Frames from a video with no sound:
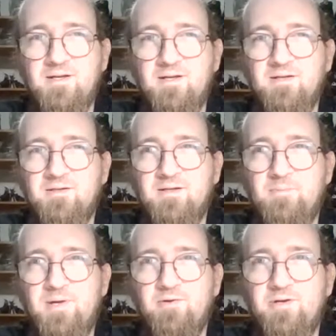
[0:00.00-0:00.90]
in a
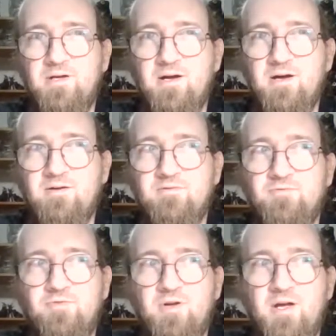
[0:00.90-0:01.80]
period
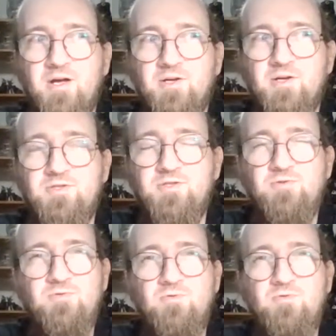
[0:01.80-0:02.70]
of
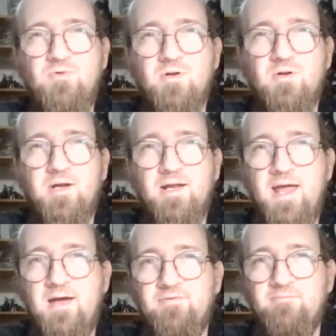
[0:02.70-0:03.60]

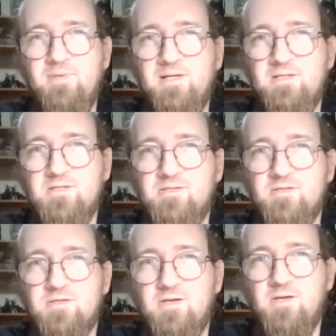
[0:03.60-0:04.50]
2.5
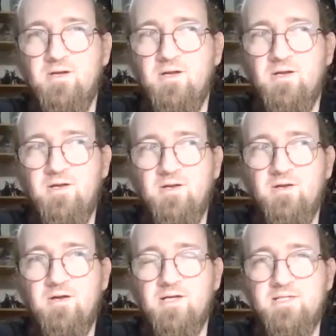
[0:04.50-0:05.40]
minutes
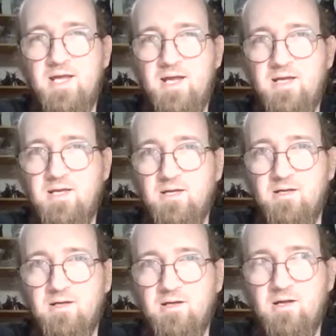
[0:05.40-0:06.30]
a day
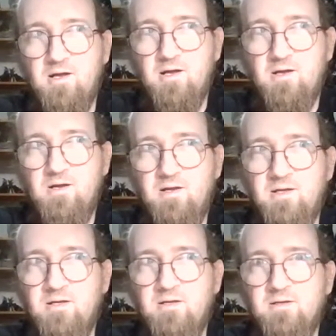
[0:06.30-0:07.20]

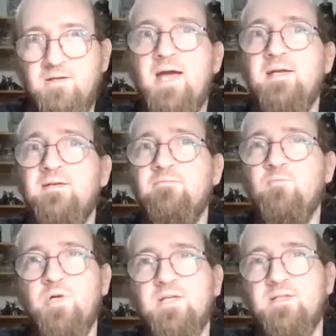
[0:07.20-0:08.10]
in 9
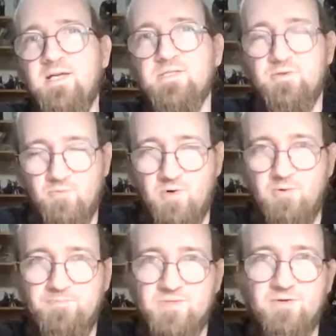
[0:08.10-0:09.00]
weekdays in a row.
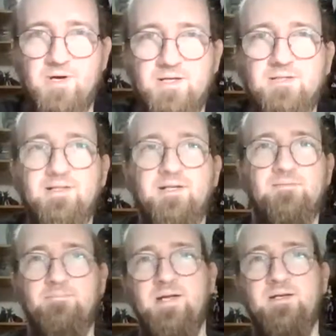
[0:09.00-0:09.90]
So I did like
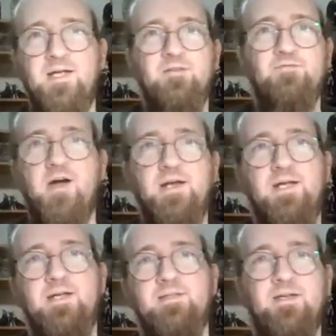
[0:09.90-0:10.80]
Monday to
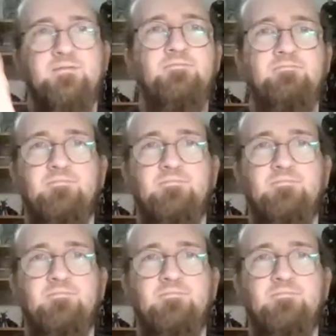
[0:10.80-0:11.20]
Friday, and then